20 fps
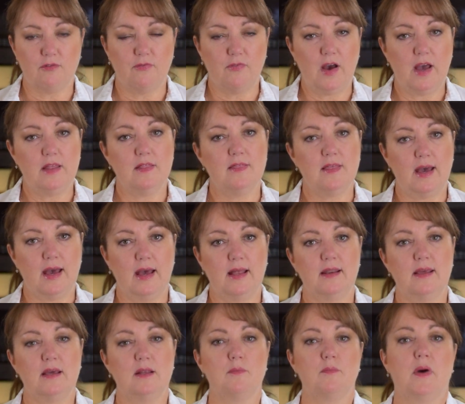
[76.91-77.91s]
find
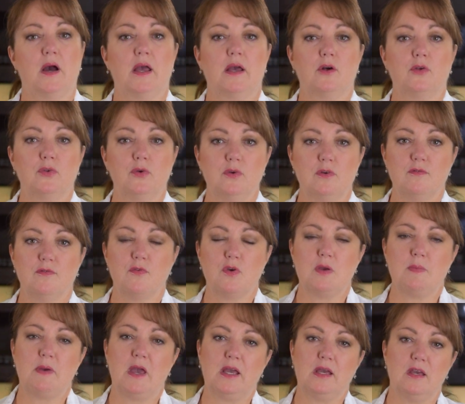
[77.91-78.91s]
that in my
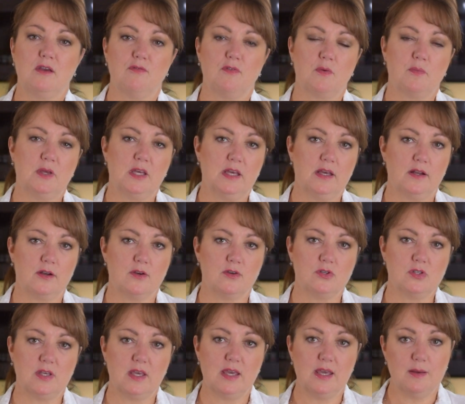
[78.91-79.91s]
Gluten-Free Baking for
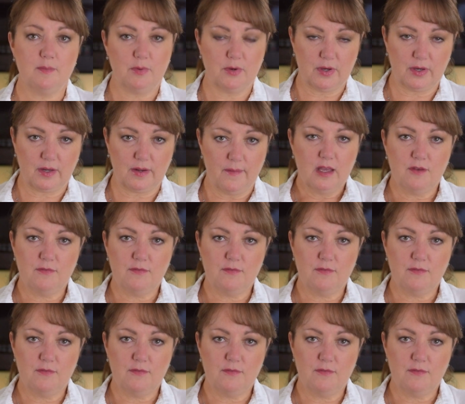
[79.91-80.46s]
Beginners ebook.